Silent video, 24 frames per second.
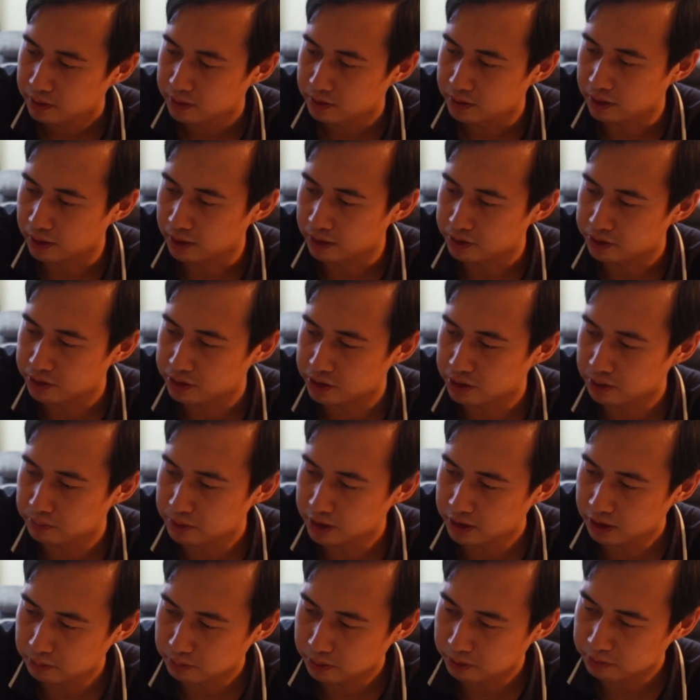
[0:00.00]
Yeah, since I'm
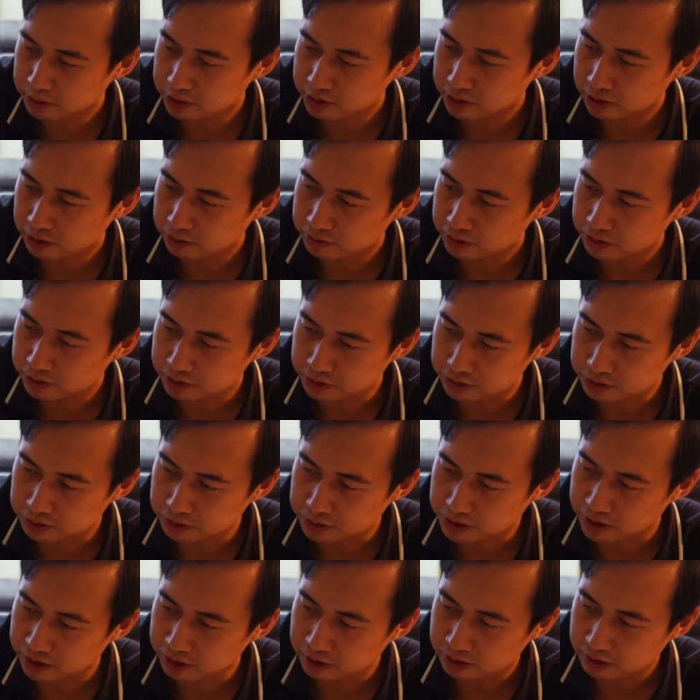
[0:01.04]
eating by myself, this is
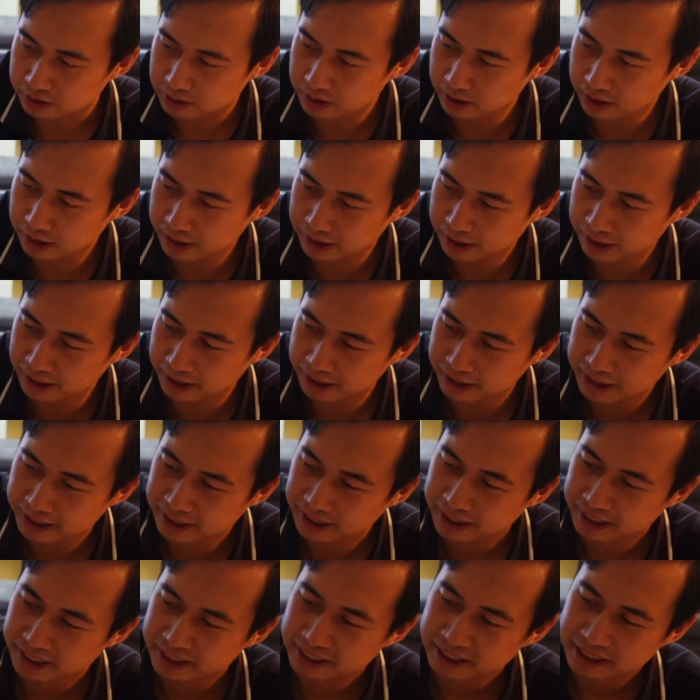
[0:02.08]
okay.
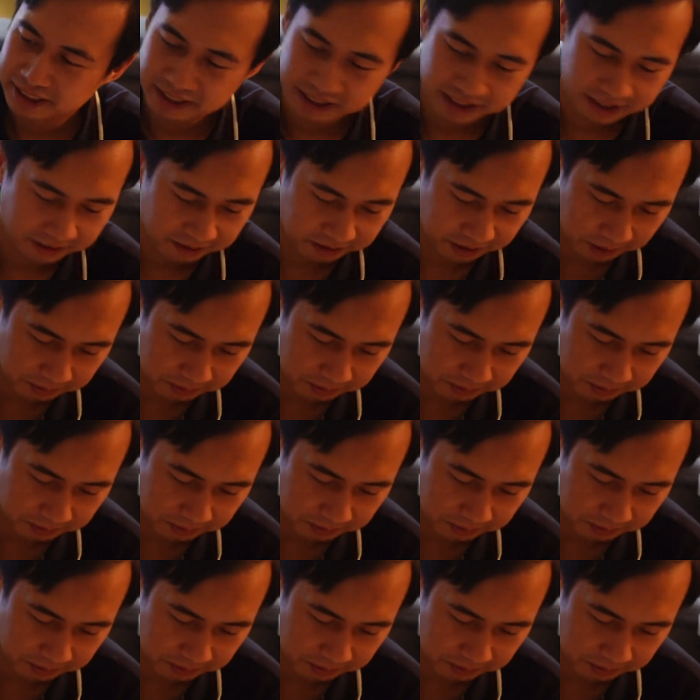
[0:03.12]
If